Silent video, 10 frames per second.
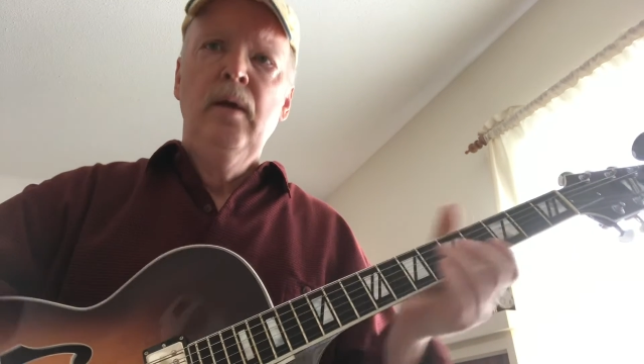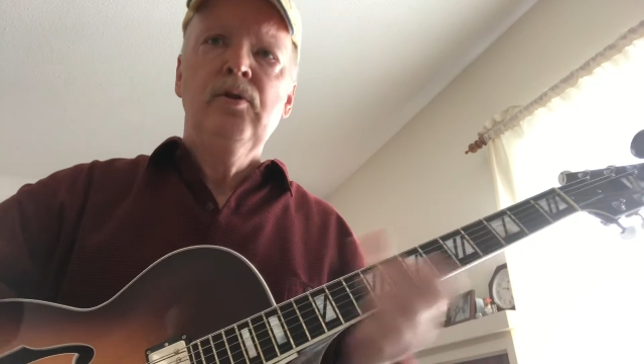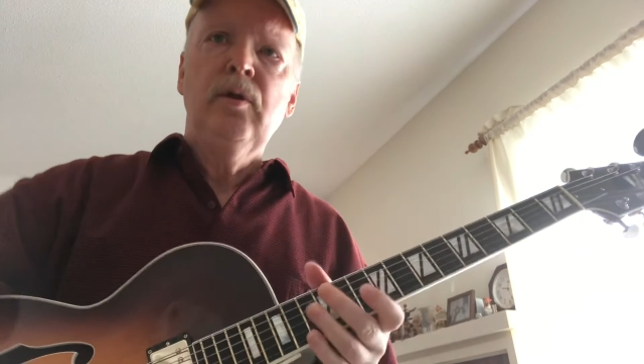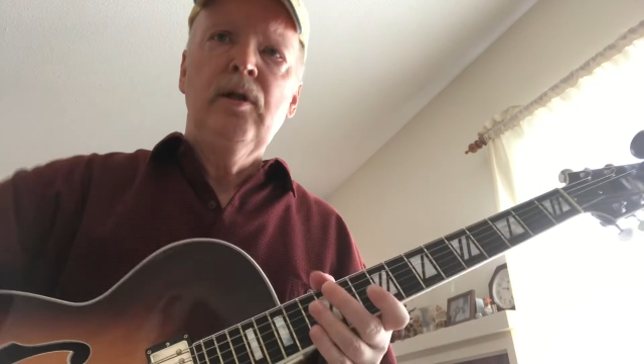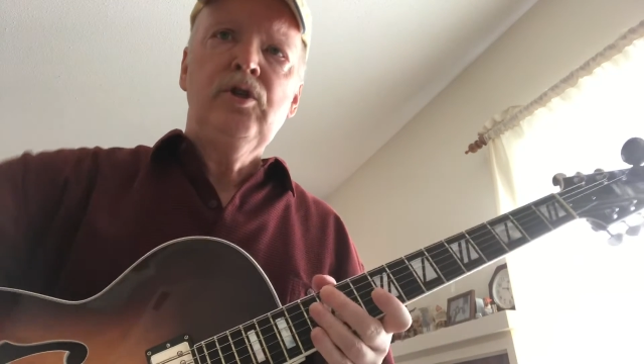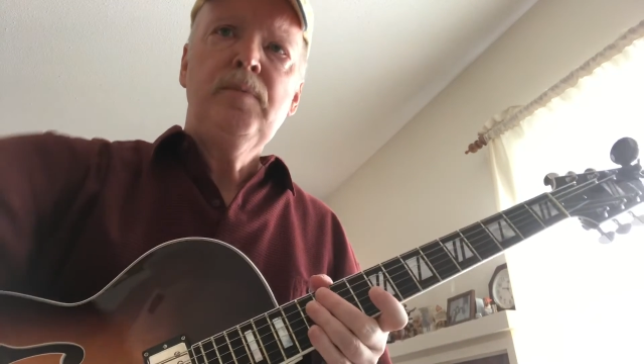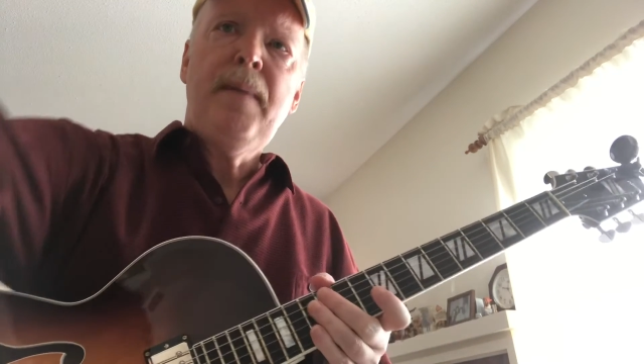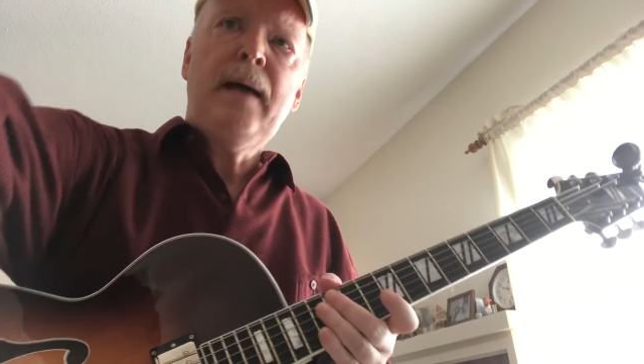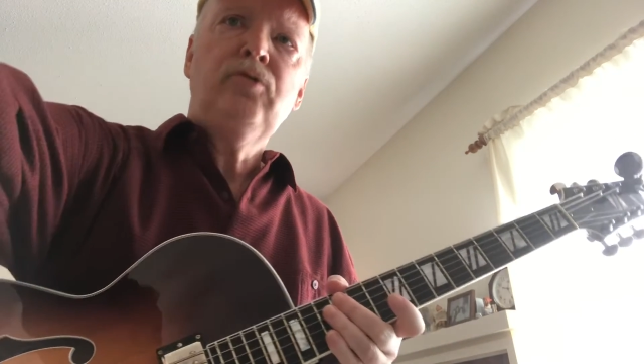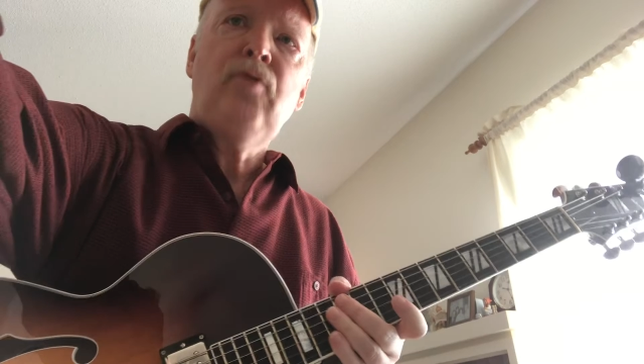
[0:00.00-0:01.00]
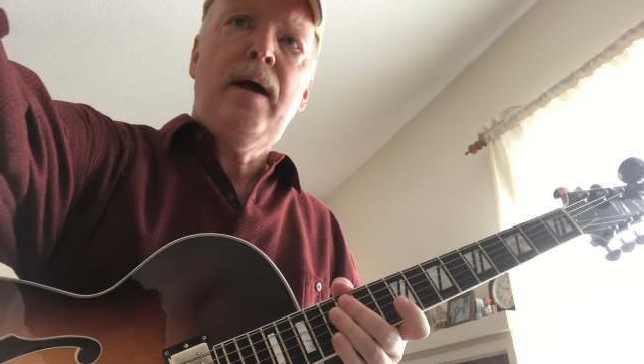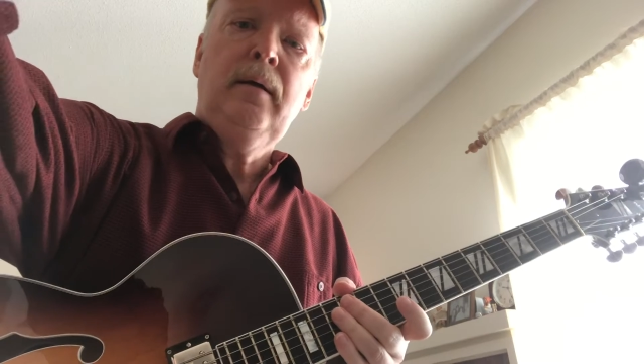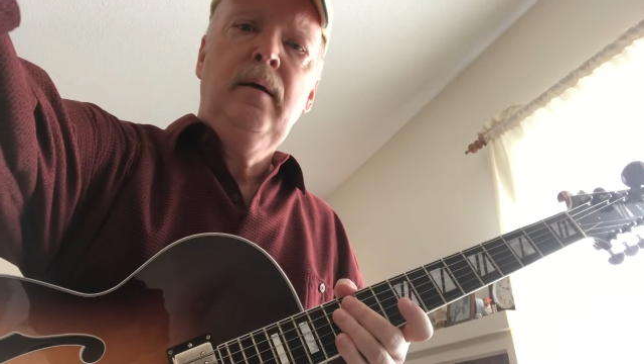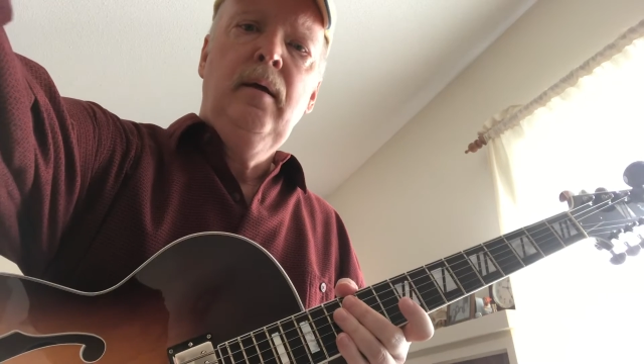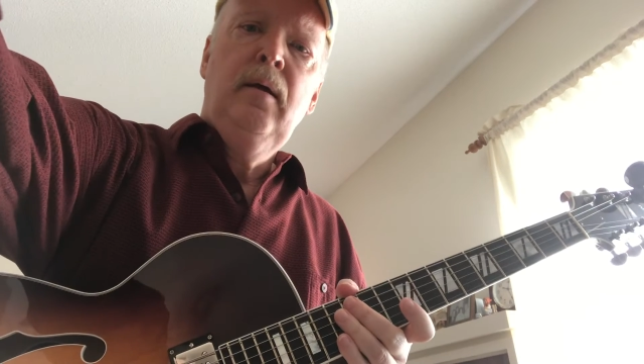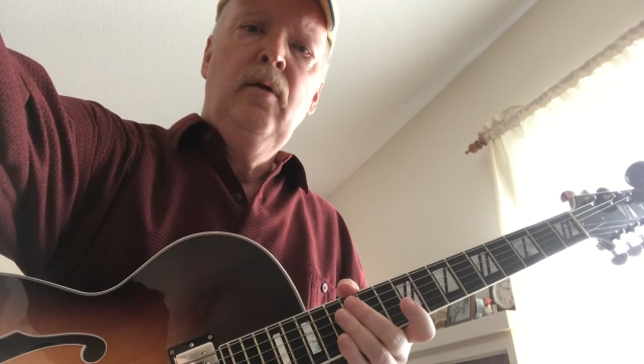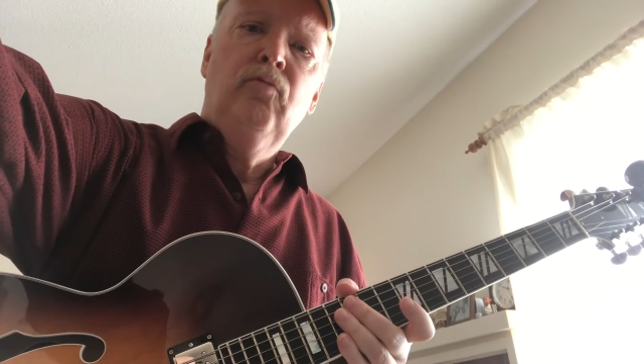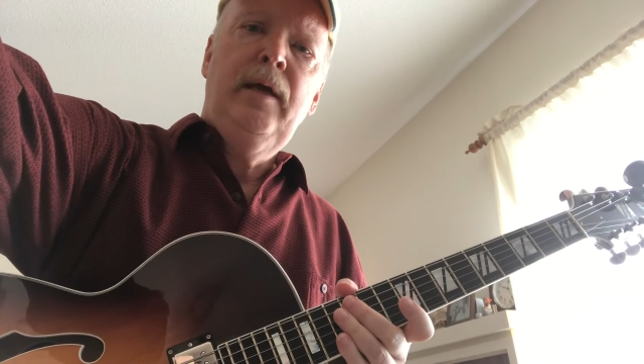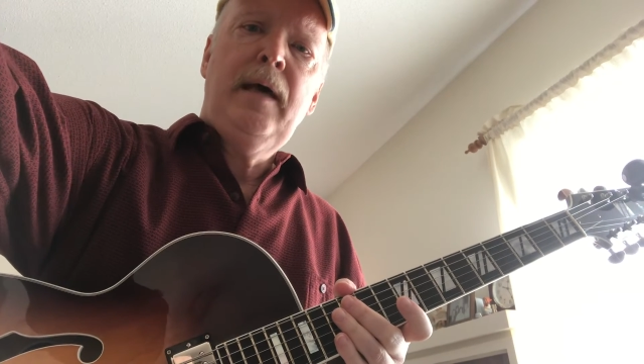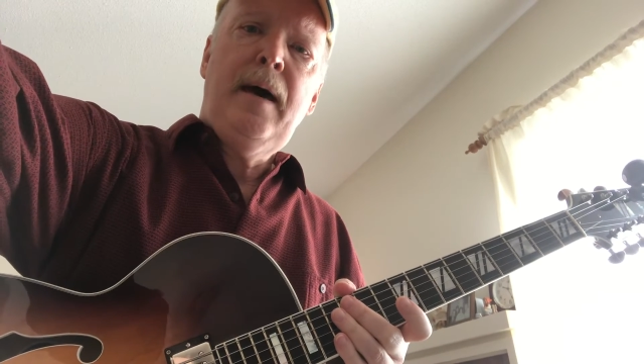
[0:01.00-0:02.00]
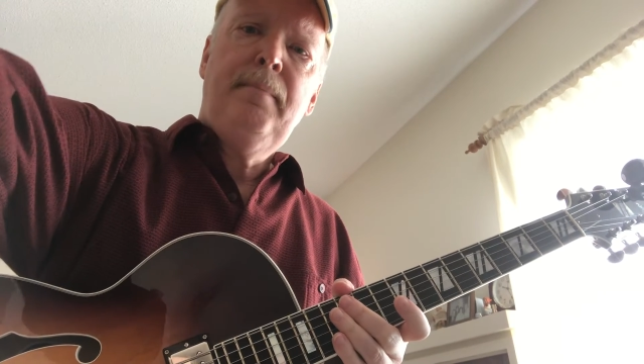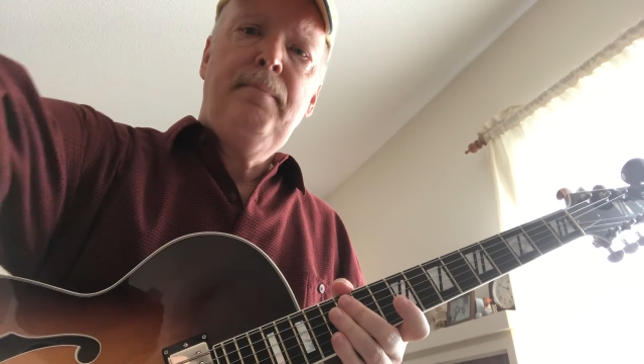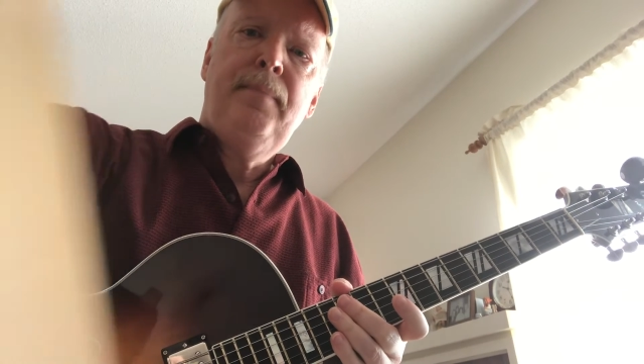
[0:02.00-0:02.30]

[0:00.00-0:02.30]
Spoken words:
So let's just backtrack, recap,